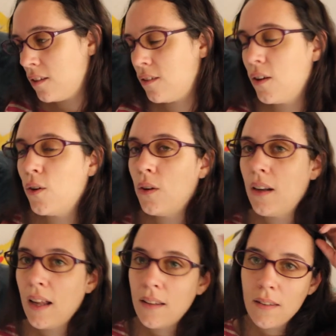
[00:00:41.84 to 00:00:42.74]
So
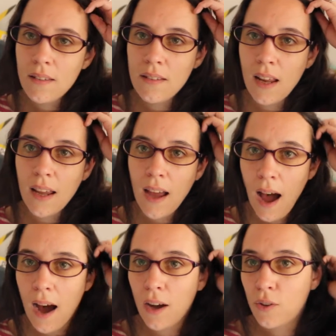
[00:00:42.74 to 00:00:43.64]
let's check
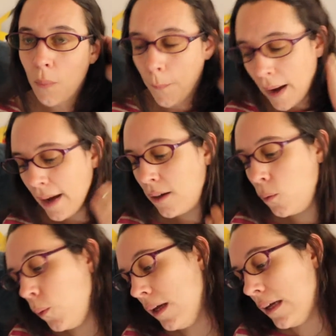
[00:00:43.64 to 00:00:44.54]
out my
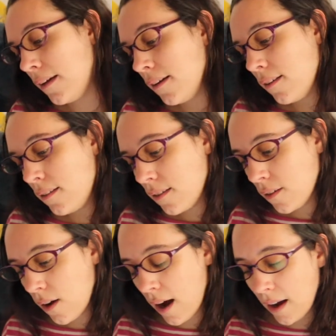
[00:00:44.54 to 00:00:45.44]
week.
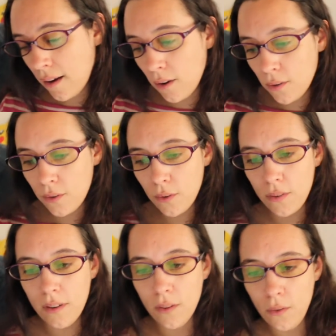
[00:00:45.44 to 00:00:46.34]
So I also
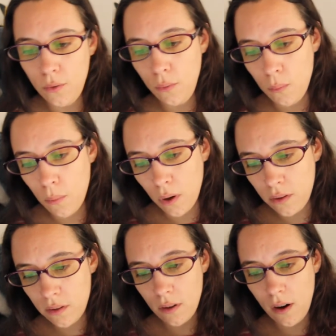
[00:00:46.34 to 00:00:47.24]
didn't do
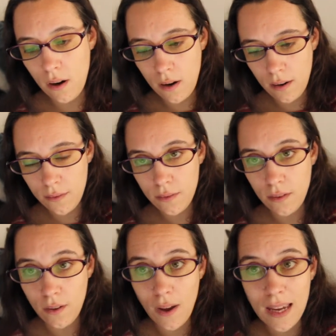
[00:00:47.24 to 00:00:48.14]
much of
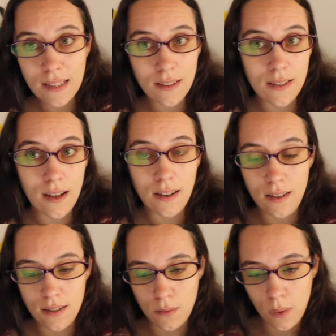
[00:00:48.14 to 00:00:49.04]
the exercise
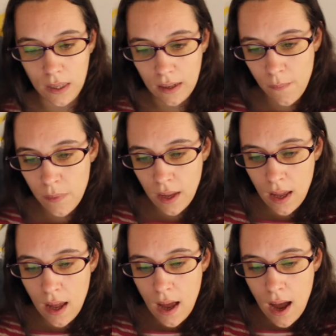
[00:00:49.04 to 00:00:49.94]
this week.
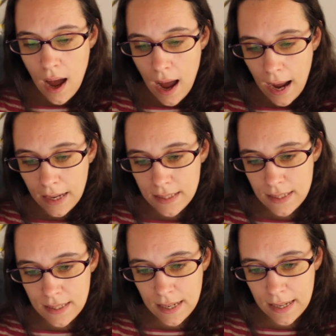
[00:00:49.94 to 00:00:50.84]
I
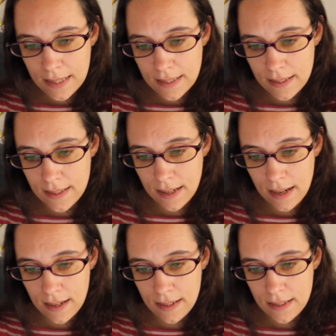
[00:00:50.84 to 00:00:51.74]
did
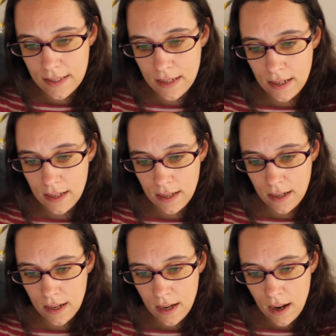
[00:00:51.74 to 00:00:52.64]
exercise
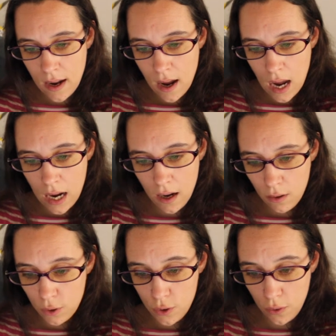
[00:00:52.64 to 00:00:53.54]

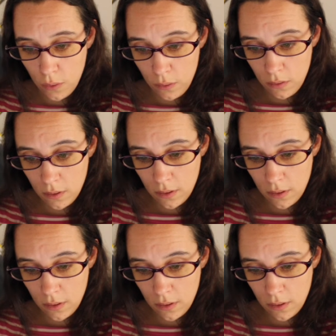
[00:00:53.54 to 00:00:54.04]
2.